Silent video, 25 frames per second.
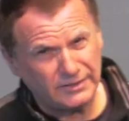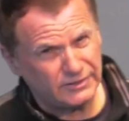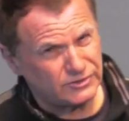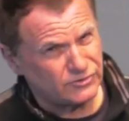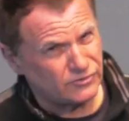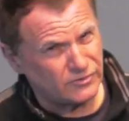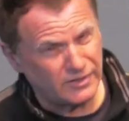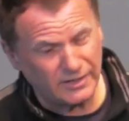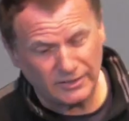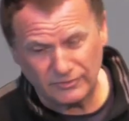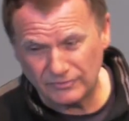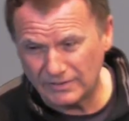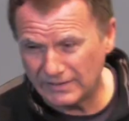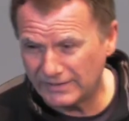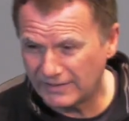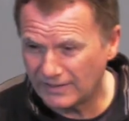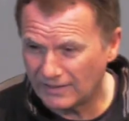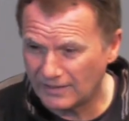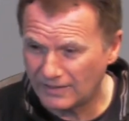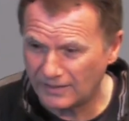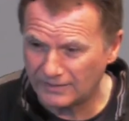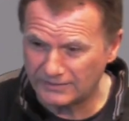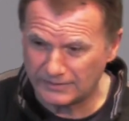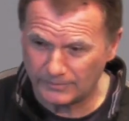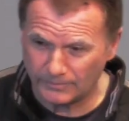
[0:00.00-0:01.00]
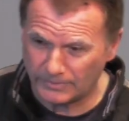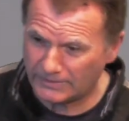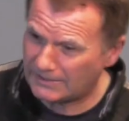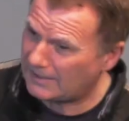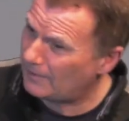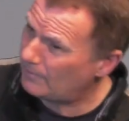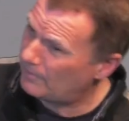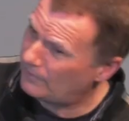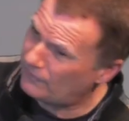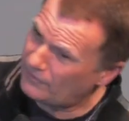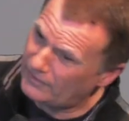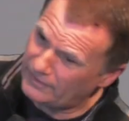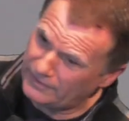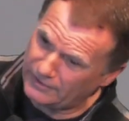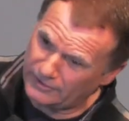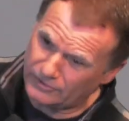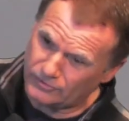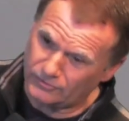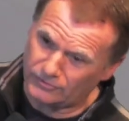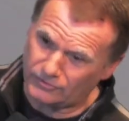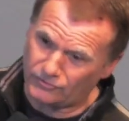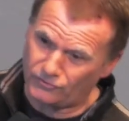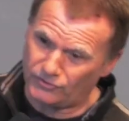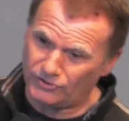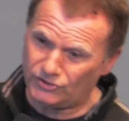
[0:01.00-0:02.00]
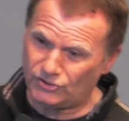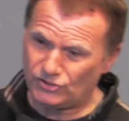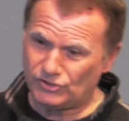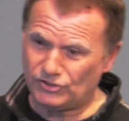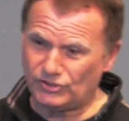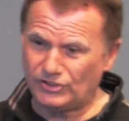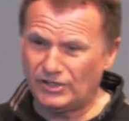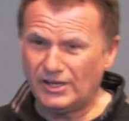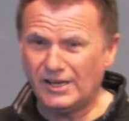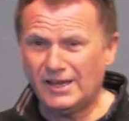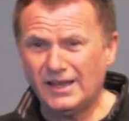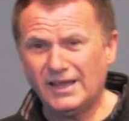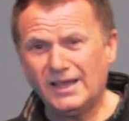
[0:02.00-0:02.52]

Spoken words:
try really hard and become a very good Christian.